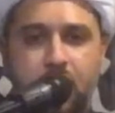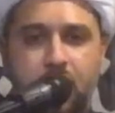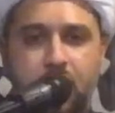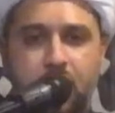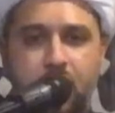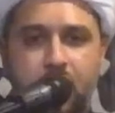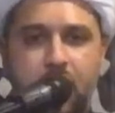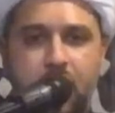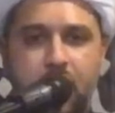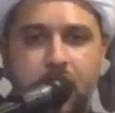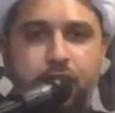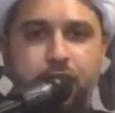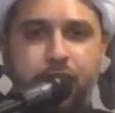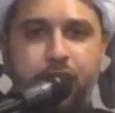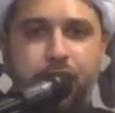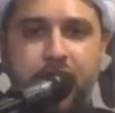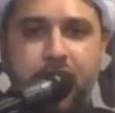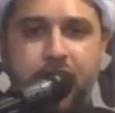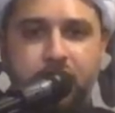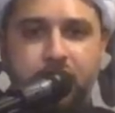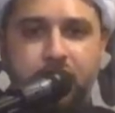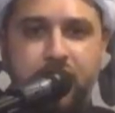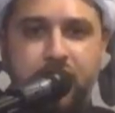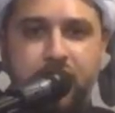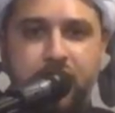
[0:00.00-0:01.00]
In
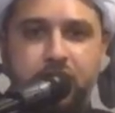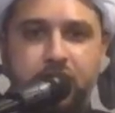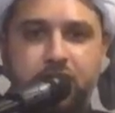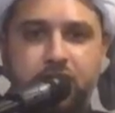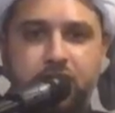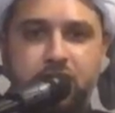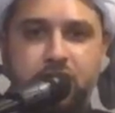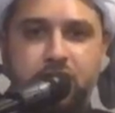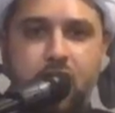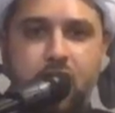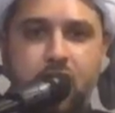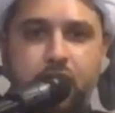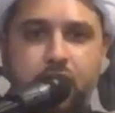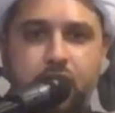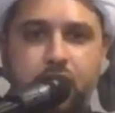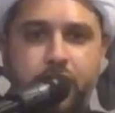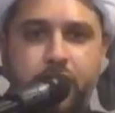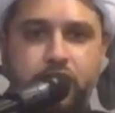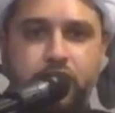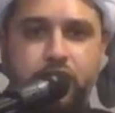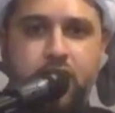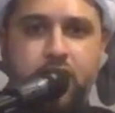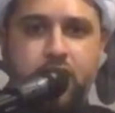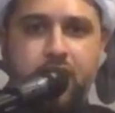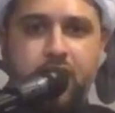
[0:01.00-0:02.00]
fact, he
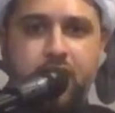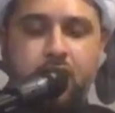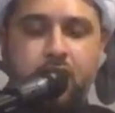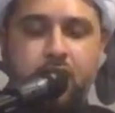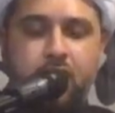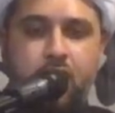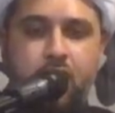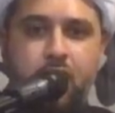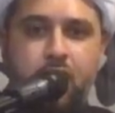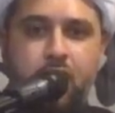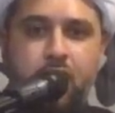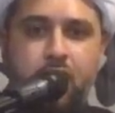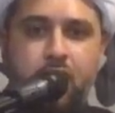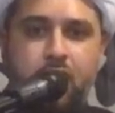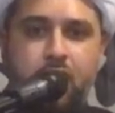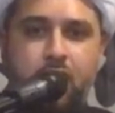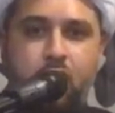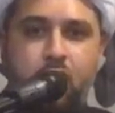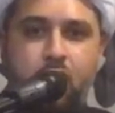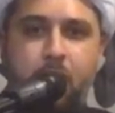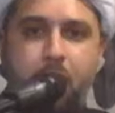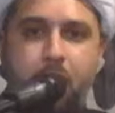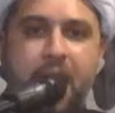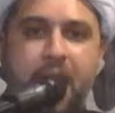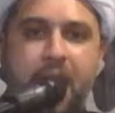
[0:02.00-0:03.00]
discouraged and
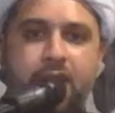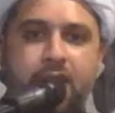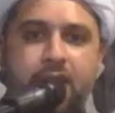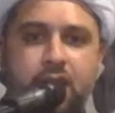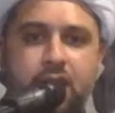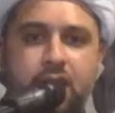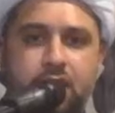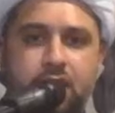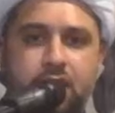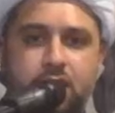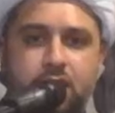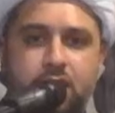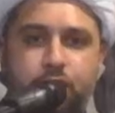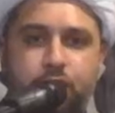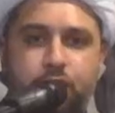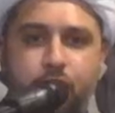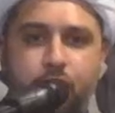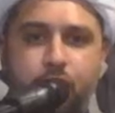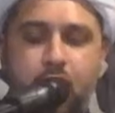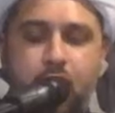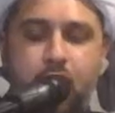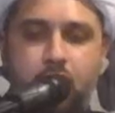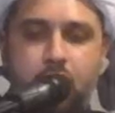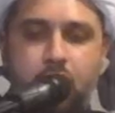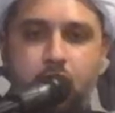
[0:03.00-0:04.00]
commanded his
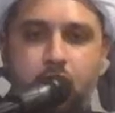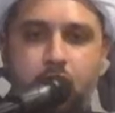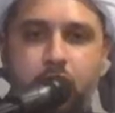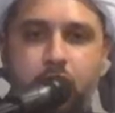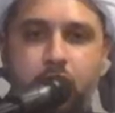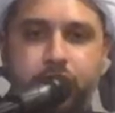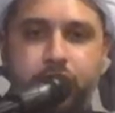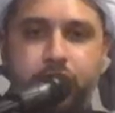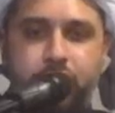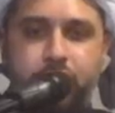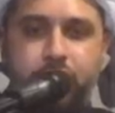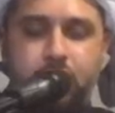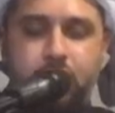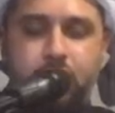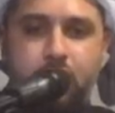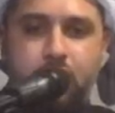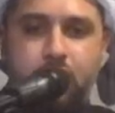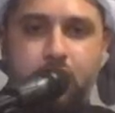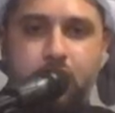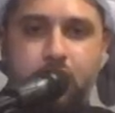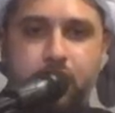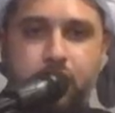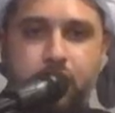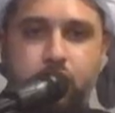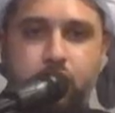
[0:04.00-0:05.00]
followers
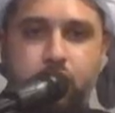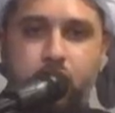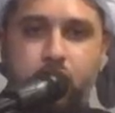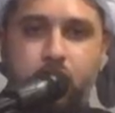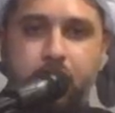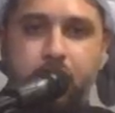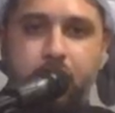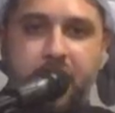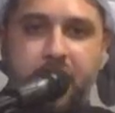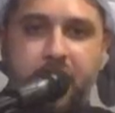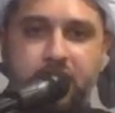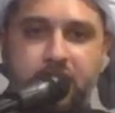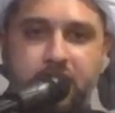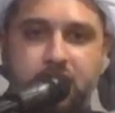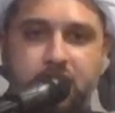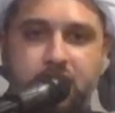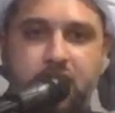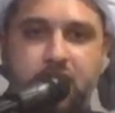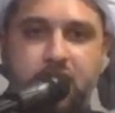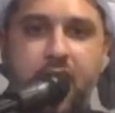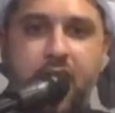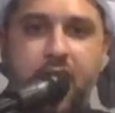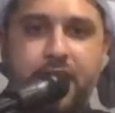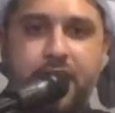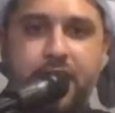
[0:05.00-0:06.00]
to remain
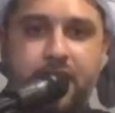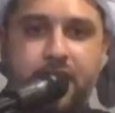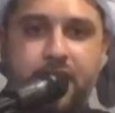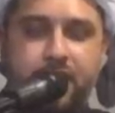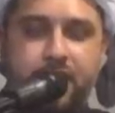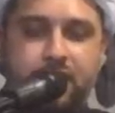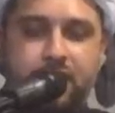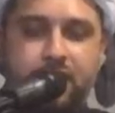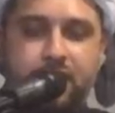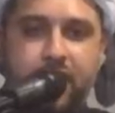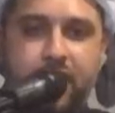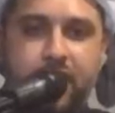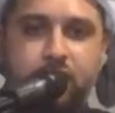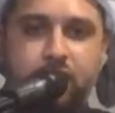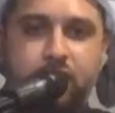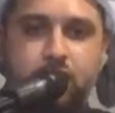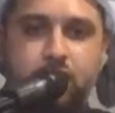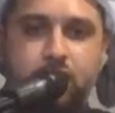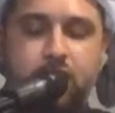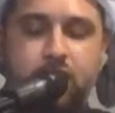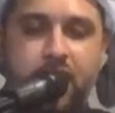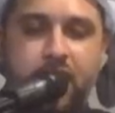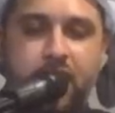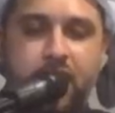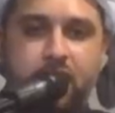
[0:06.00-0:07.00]
silent and
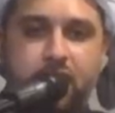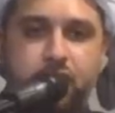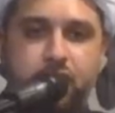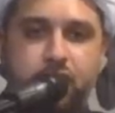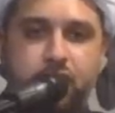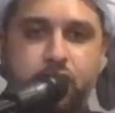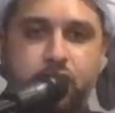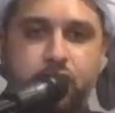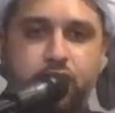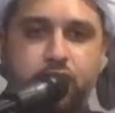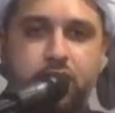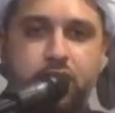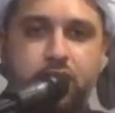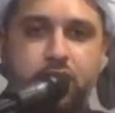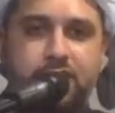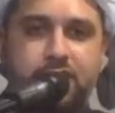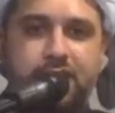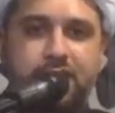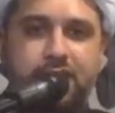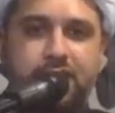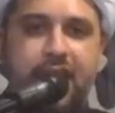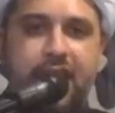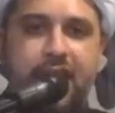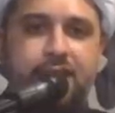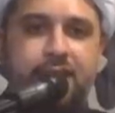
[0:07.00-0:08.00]
to take a neutral
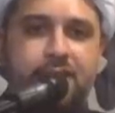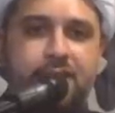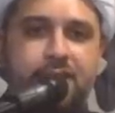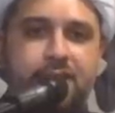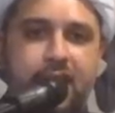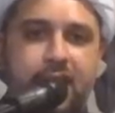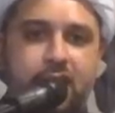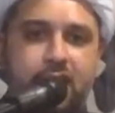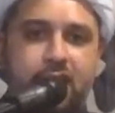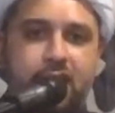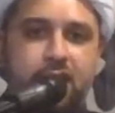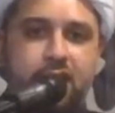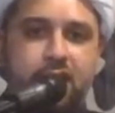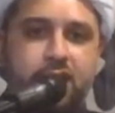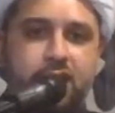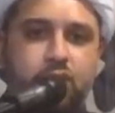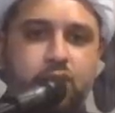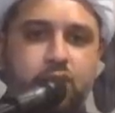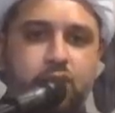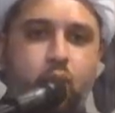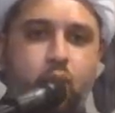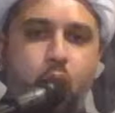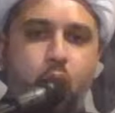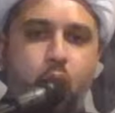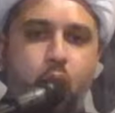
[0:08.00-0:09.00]
stance in
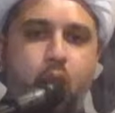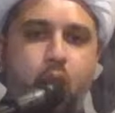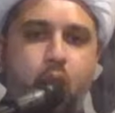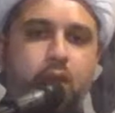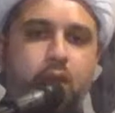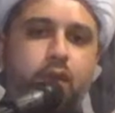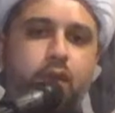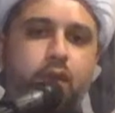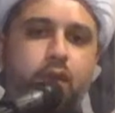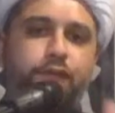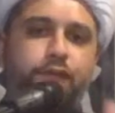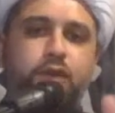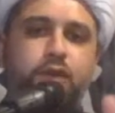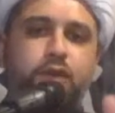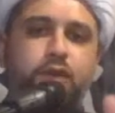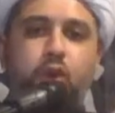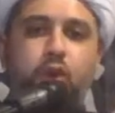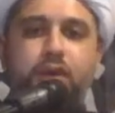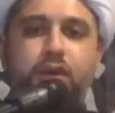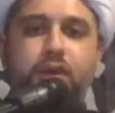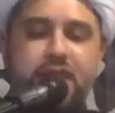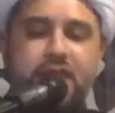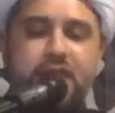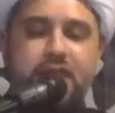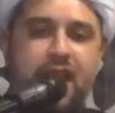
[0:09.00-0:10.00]
this war of
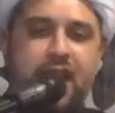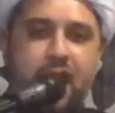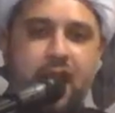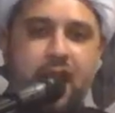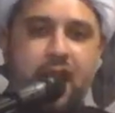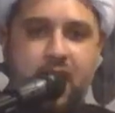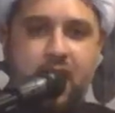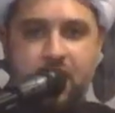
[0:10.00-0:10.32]
dunya,